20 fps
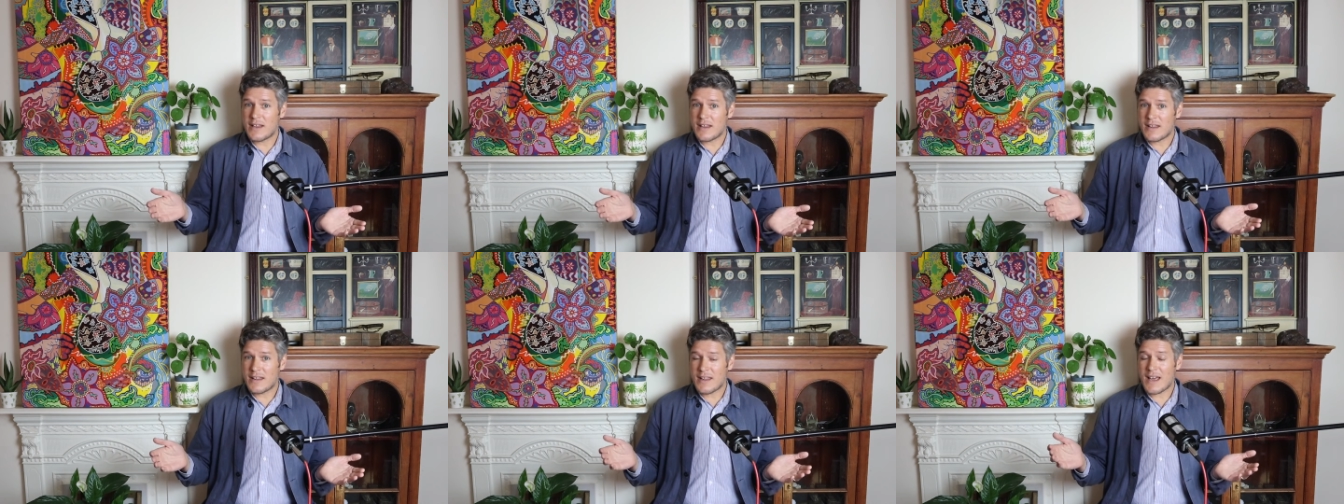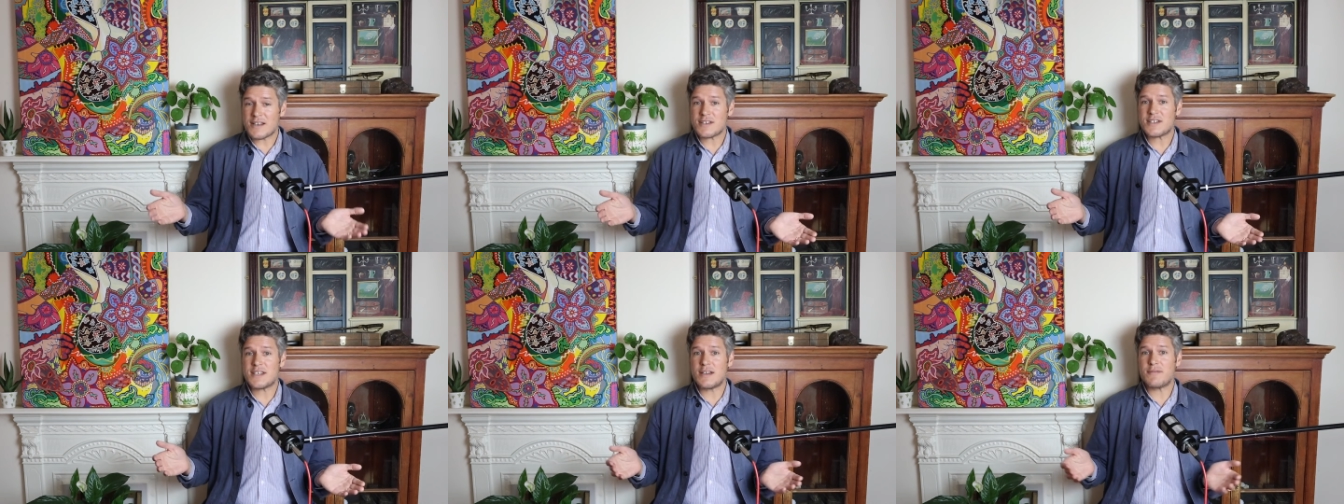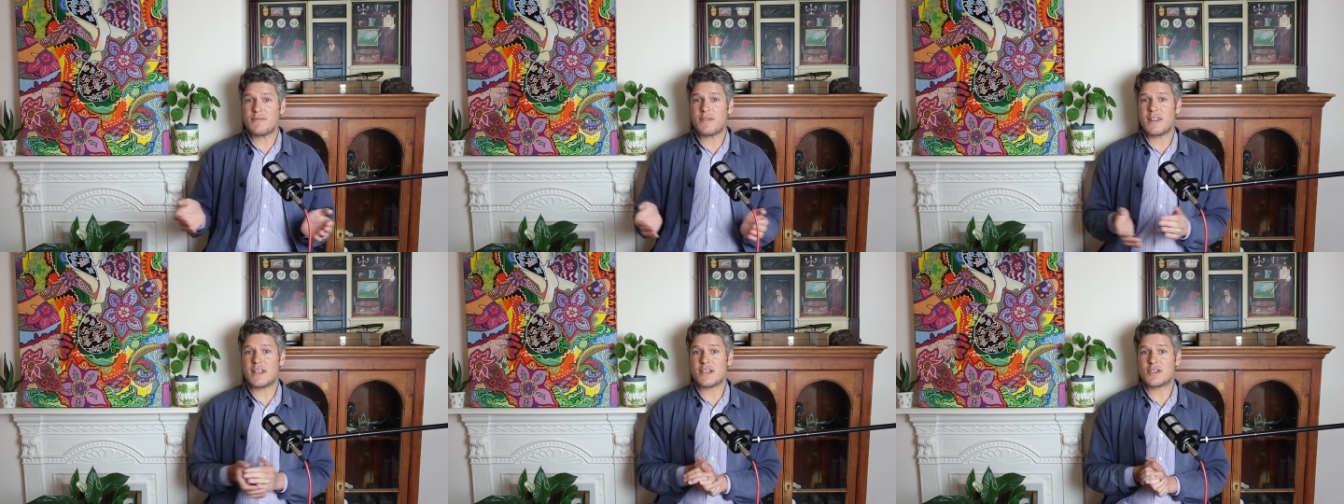that's
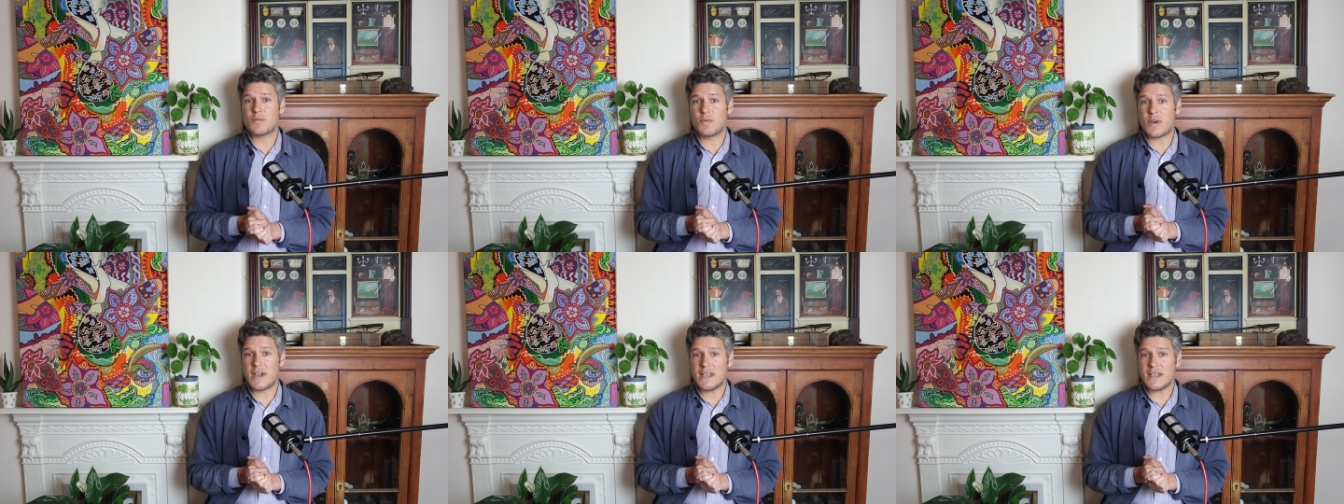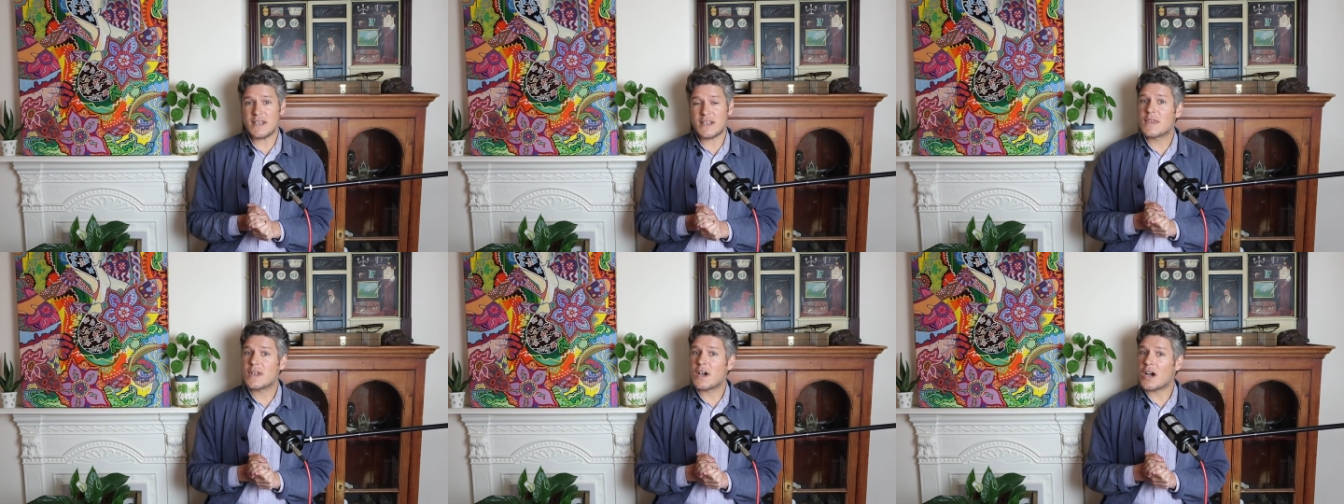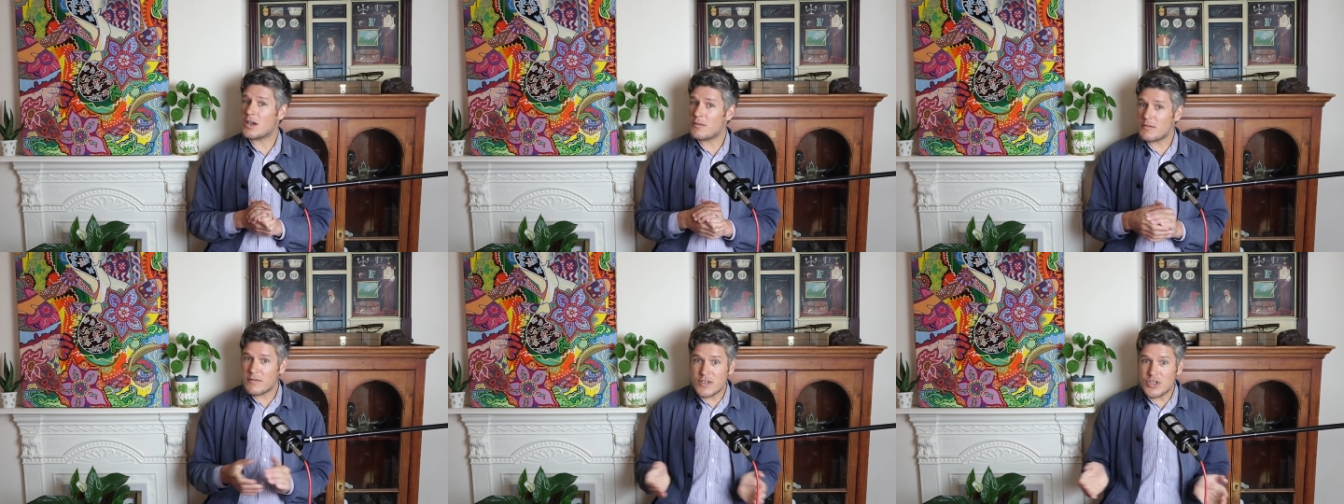it for this week. I
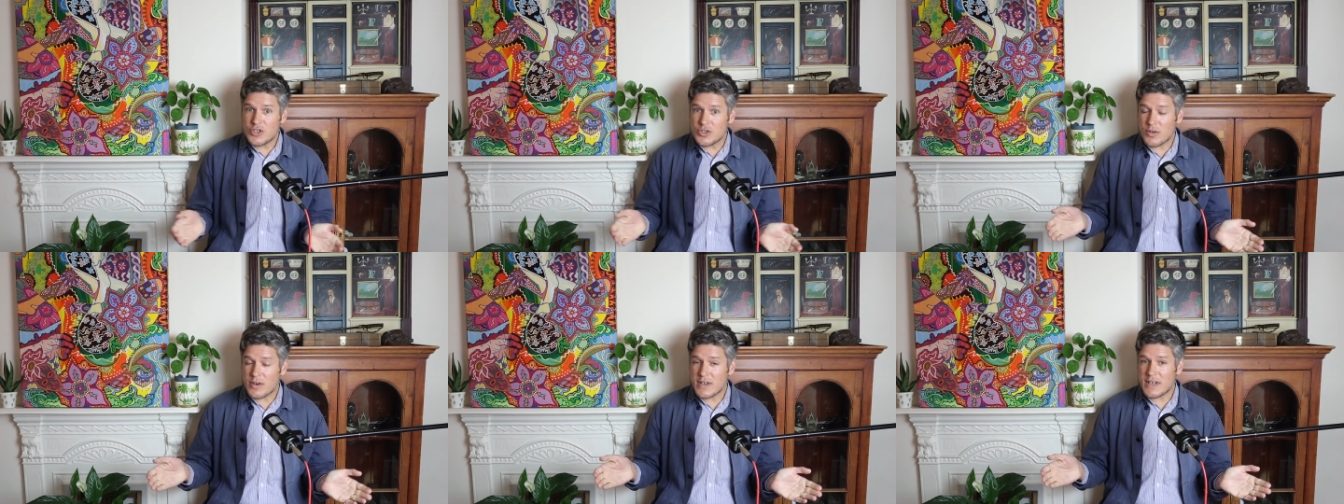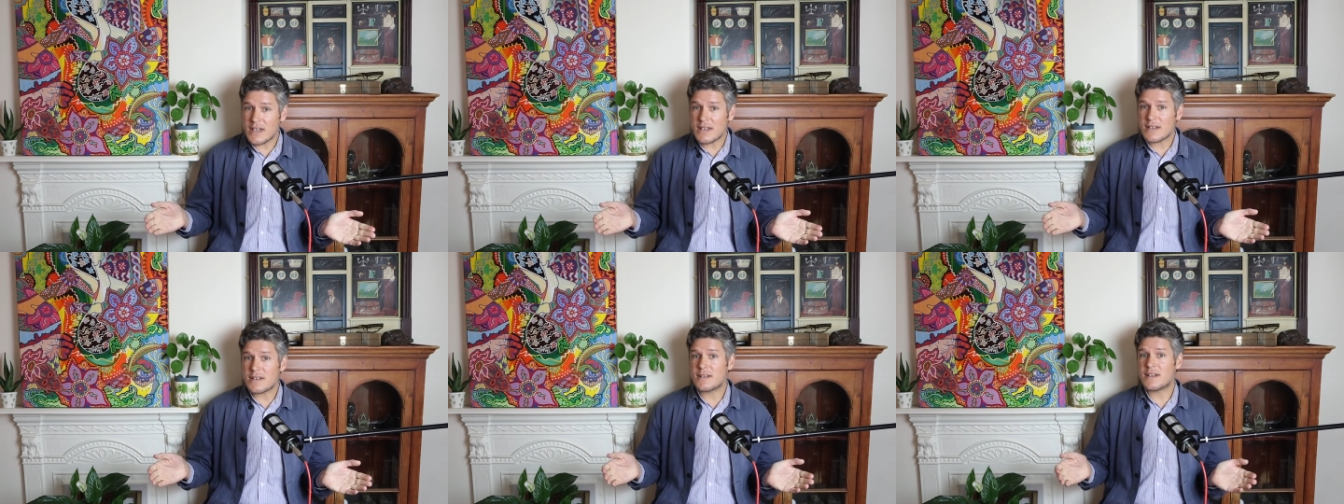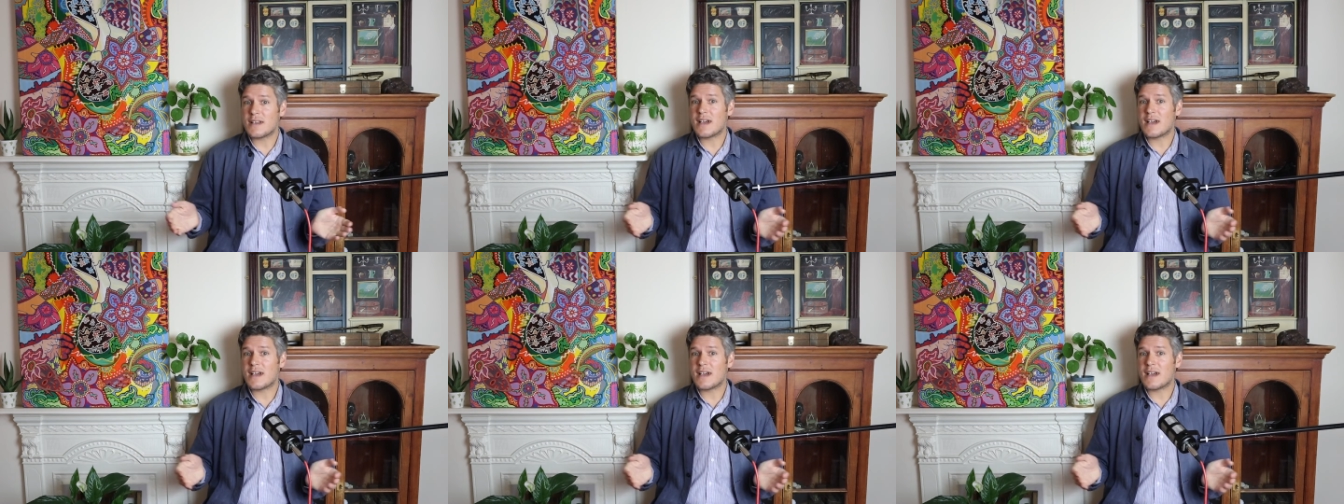hope you've enjoyed it,